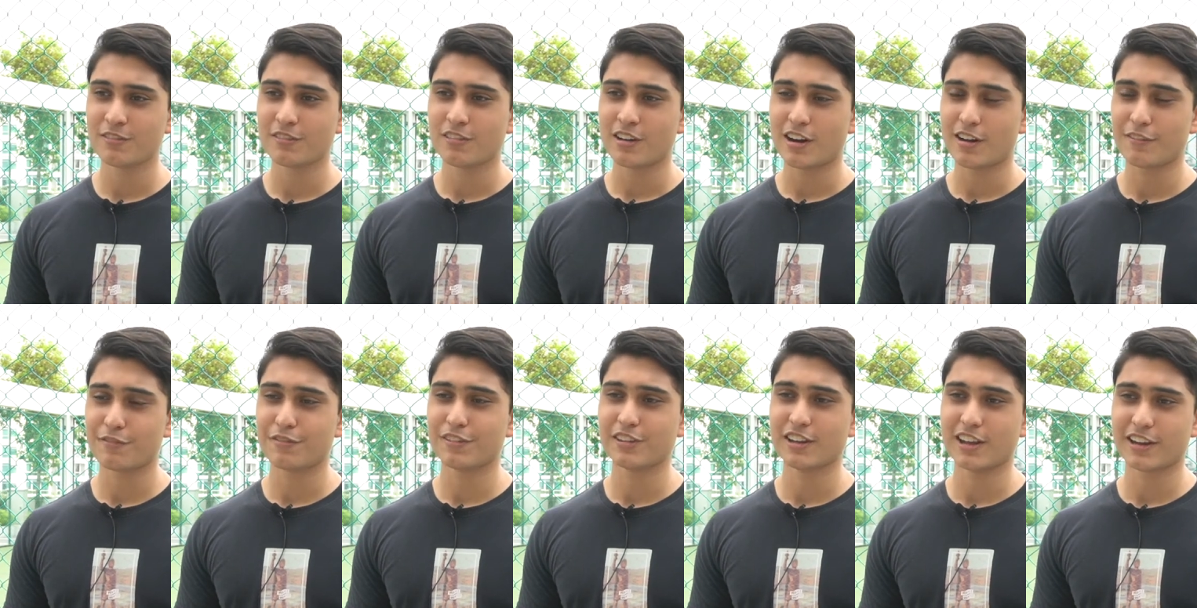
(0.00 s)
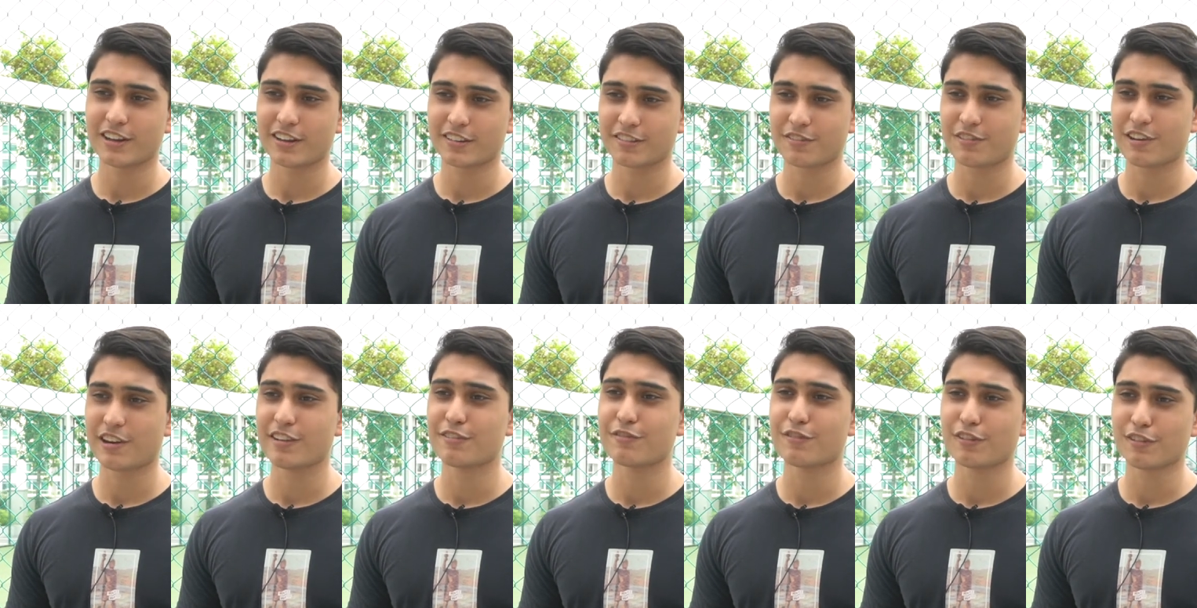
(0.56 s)
I feel like it's
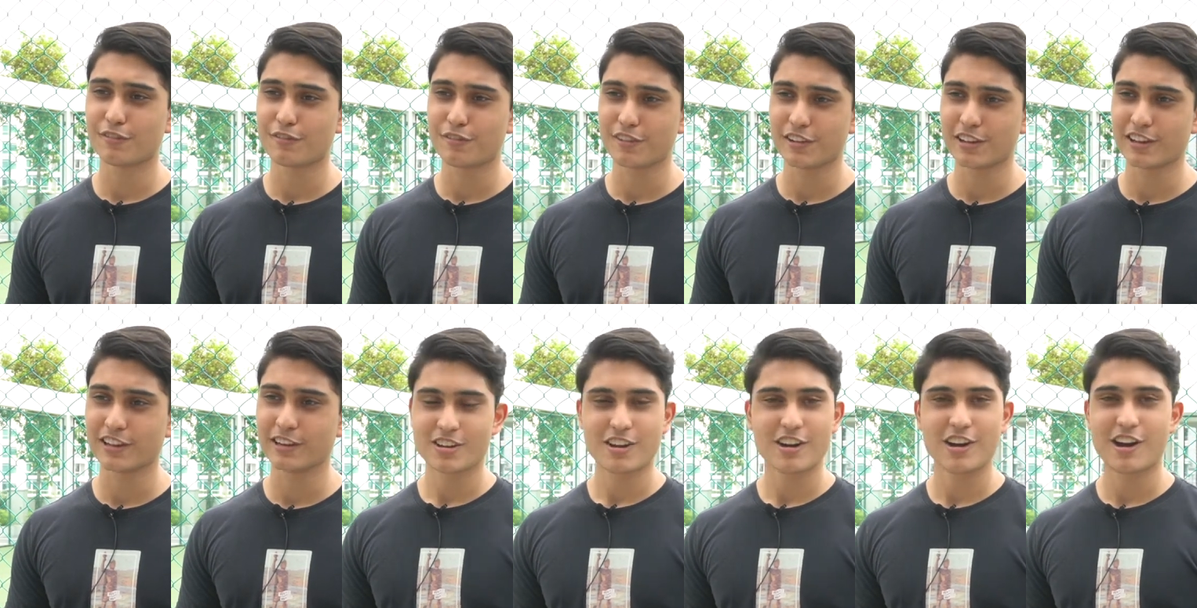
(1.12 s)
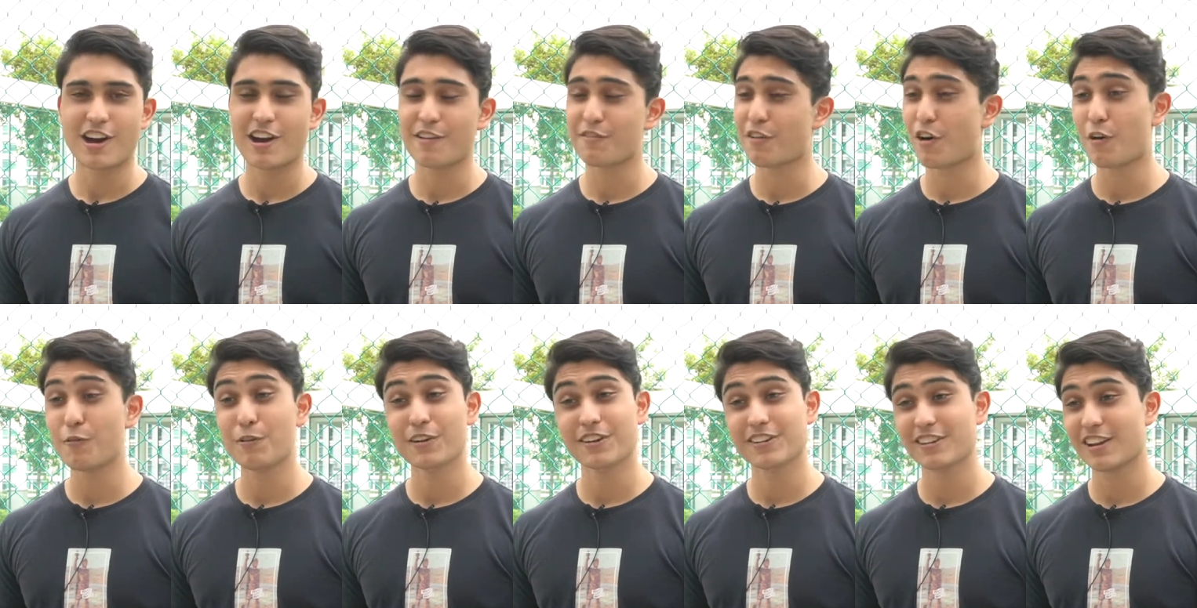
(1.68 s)
very fulfilling. I've
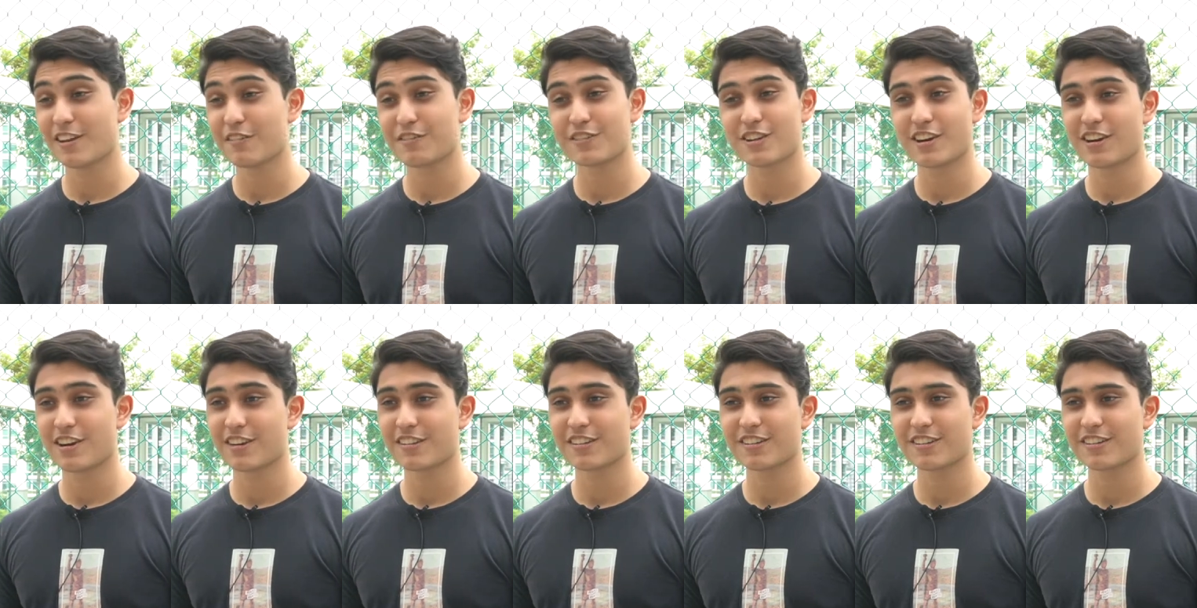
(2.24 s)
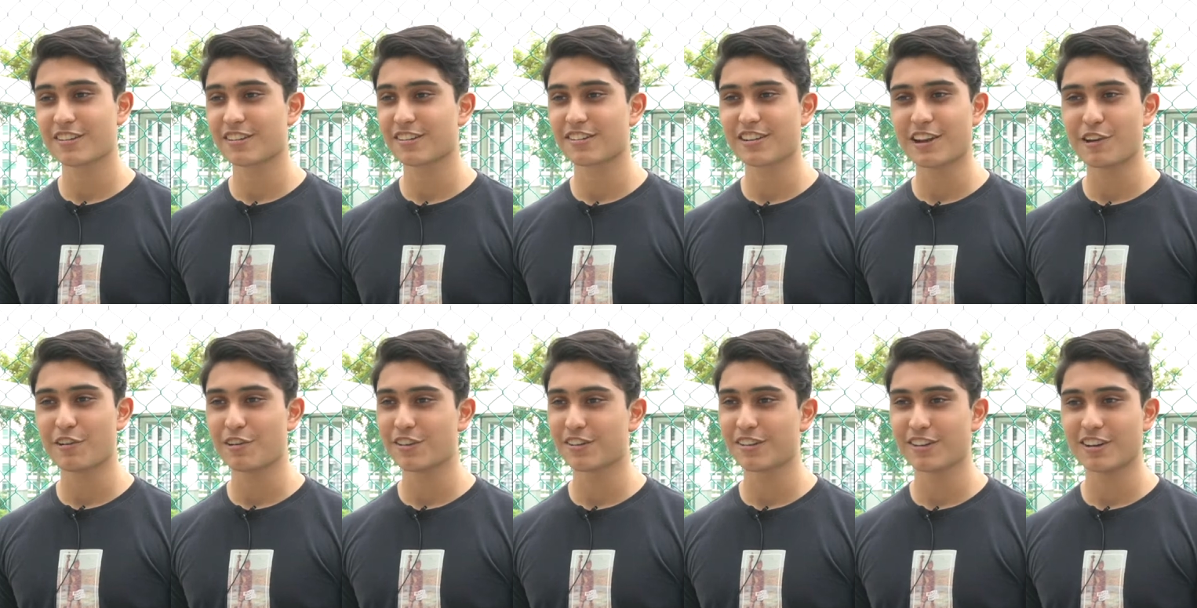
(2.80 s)
always loved cars since
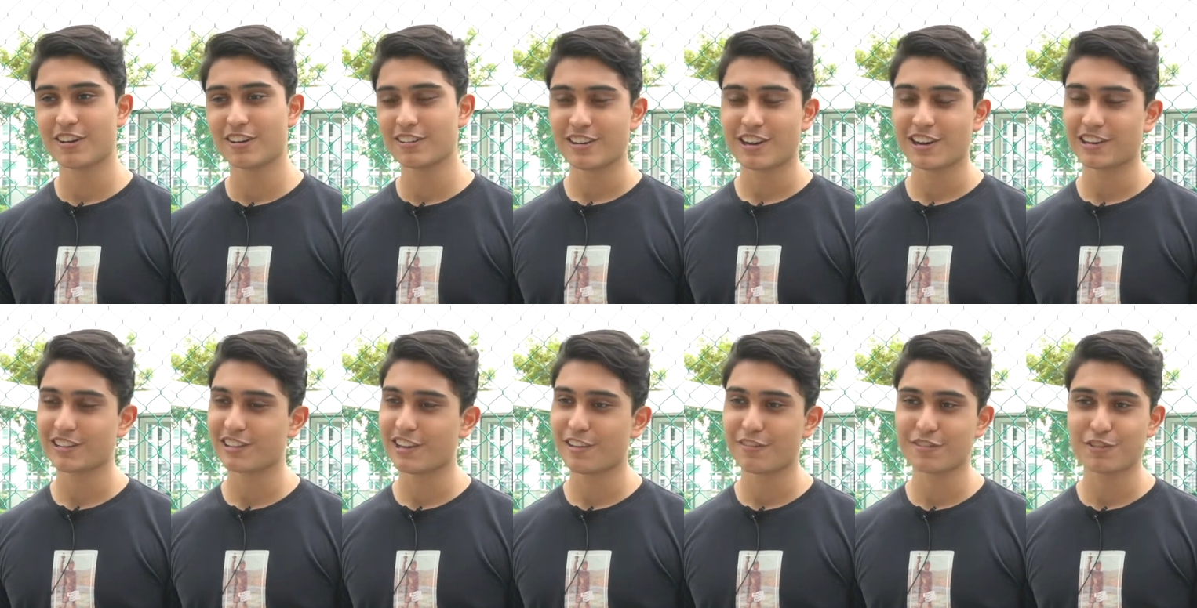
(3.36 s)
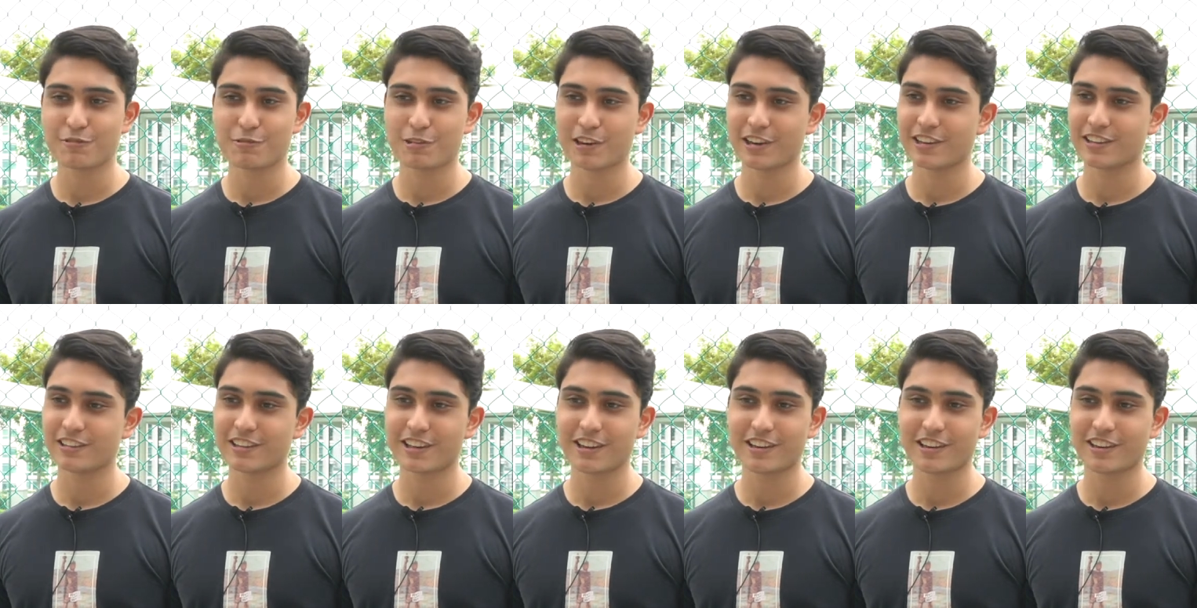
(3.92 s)
I was young. I'd love to work
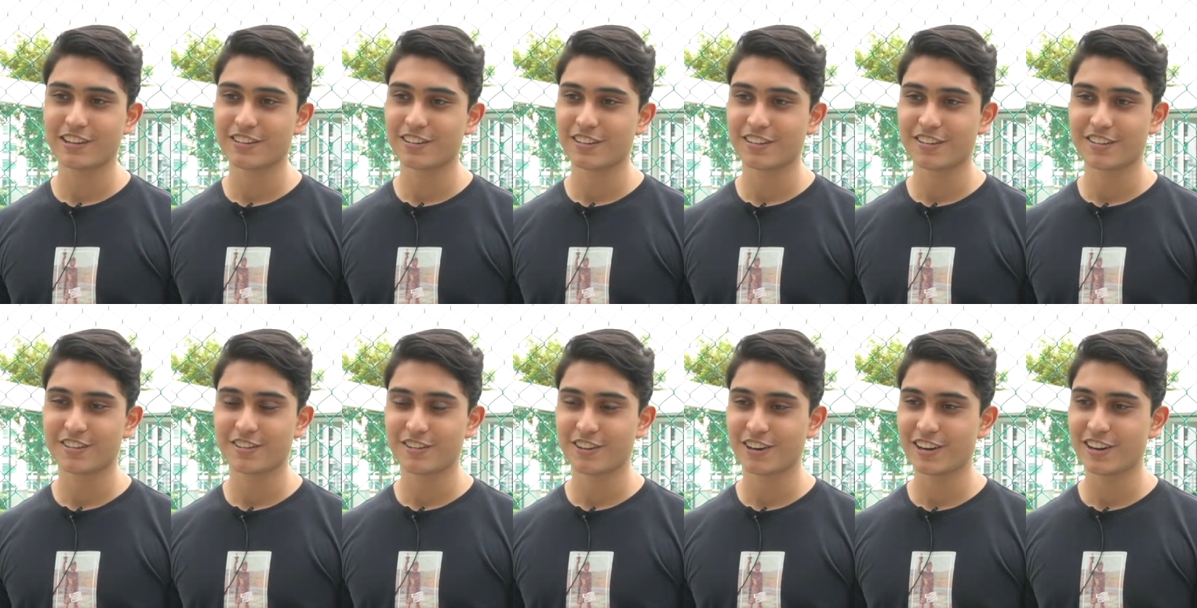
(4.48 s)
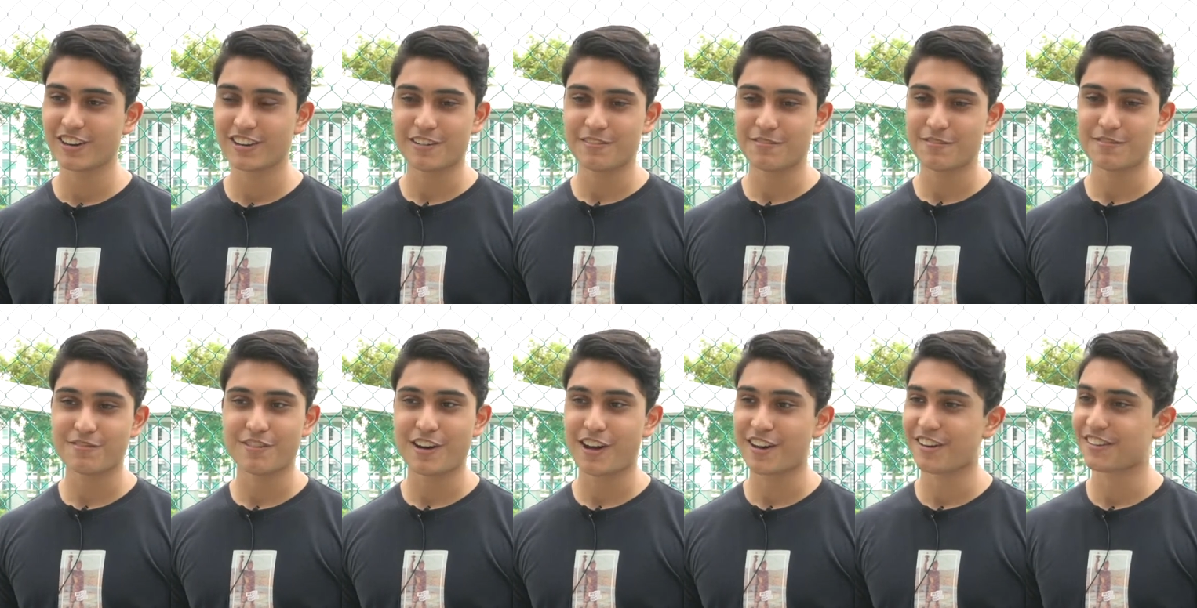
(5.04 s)
in that industry.
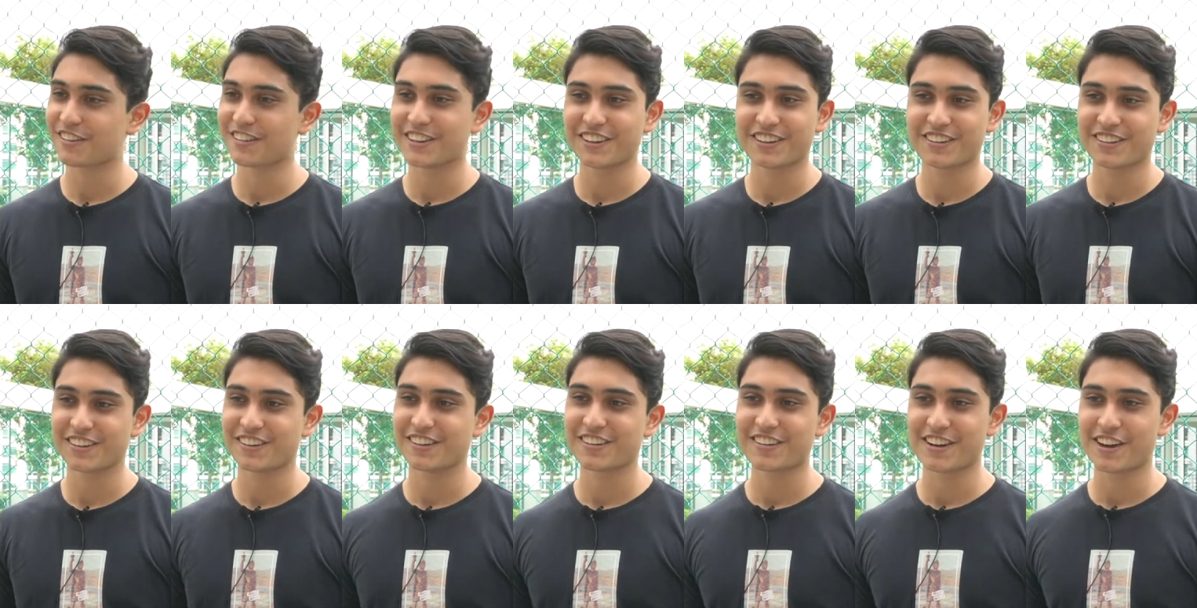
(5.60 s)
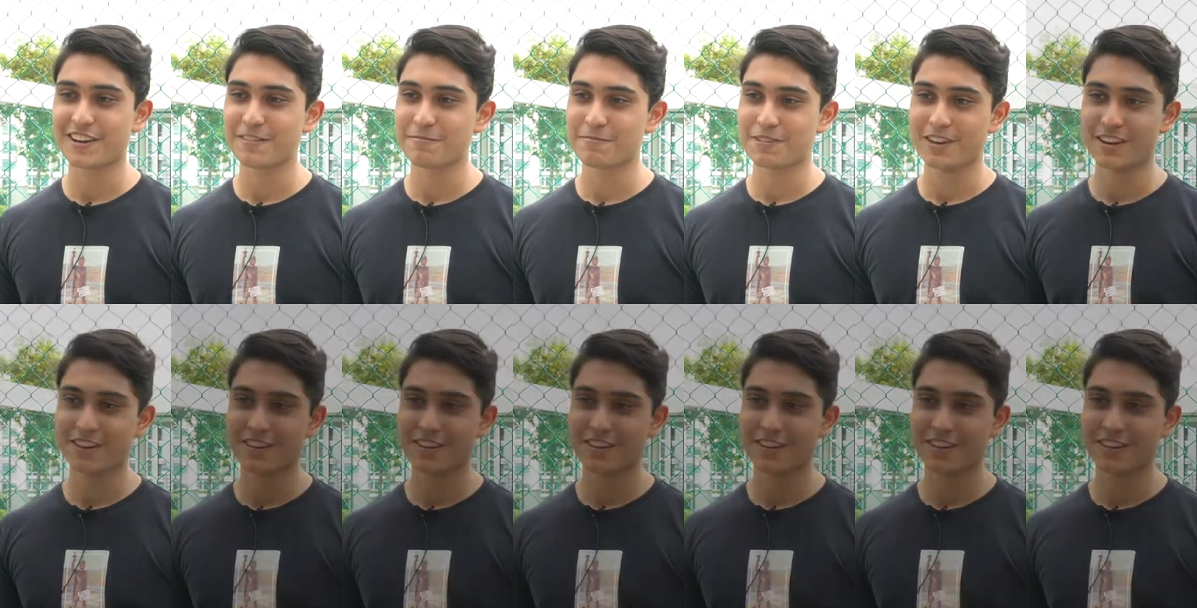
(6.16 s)
Fast things excite me.